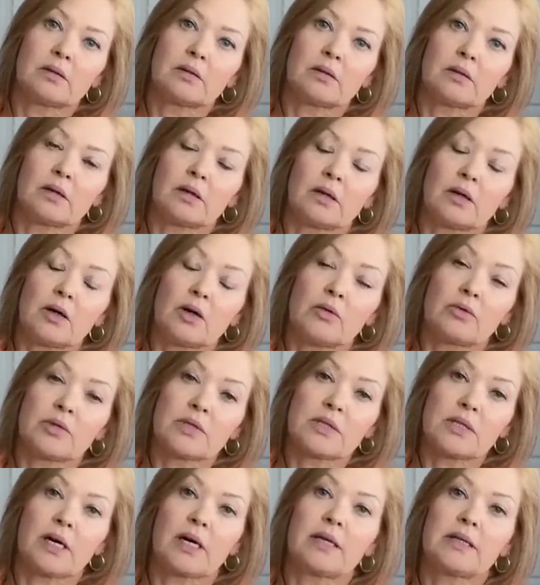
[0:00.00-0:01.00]
uh,
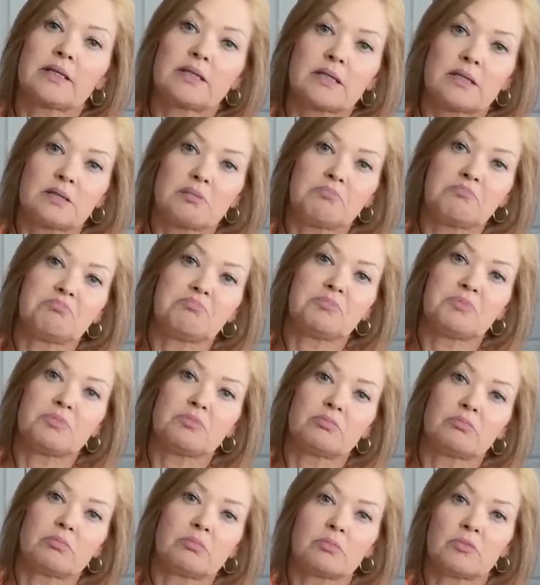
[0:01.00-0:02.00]
oversized
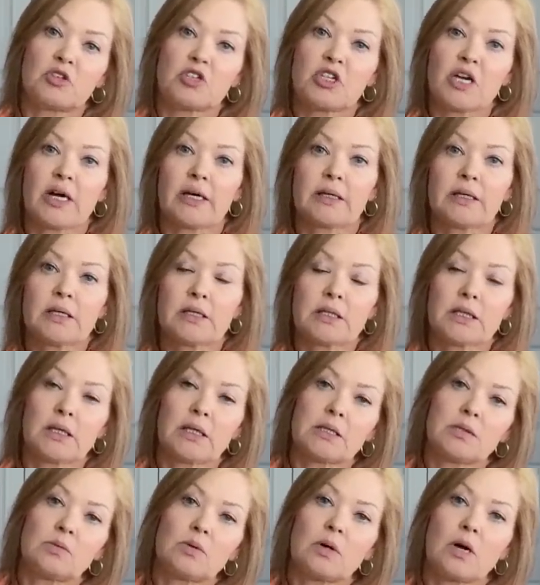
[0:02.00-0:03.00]
jacket, I
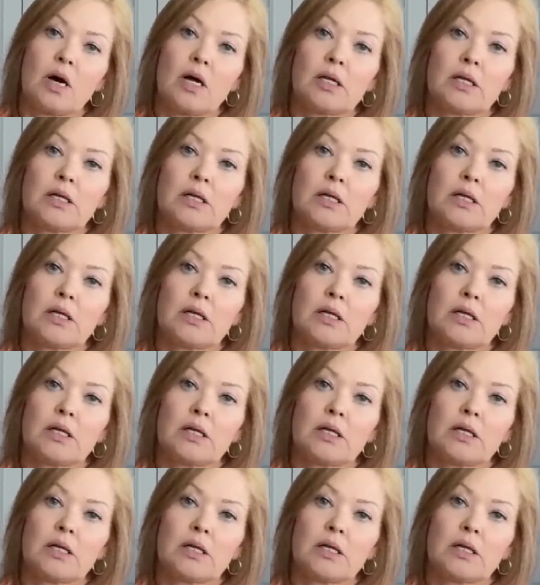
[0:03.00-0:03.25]
guess we'll call